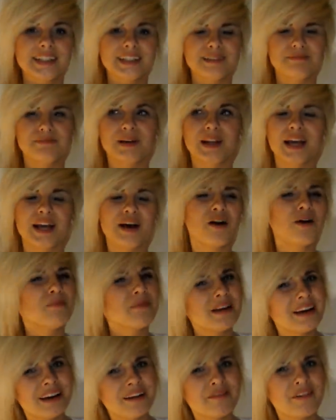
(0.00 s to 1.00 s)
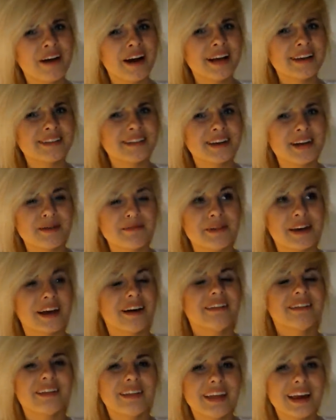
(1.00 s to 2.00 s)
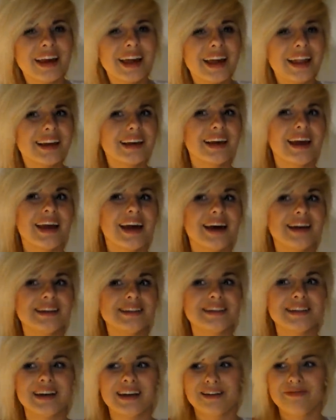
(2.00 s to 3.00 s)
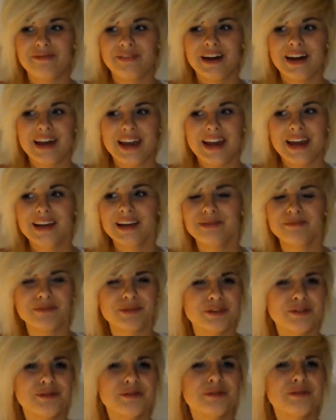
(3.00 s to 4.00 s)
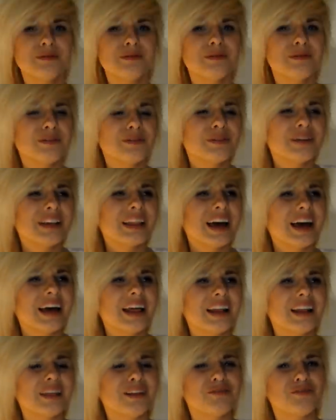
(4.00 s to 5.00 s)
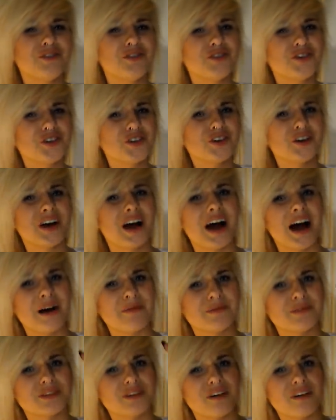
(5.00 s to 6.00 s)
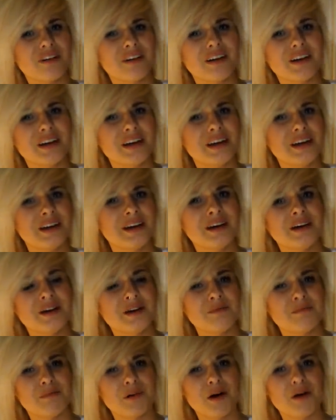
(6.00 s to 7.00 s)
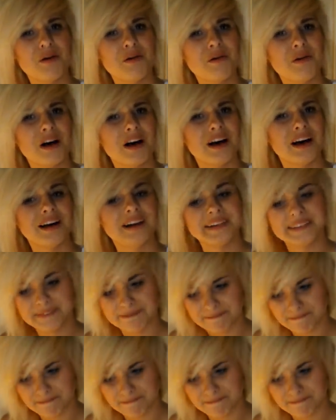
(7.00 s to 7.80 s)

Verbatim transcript: but I hope it never has to come down to that. And if I end up do doing that in the future, I'm sorry, bro. Uh,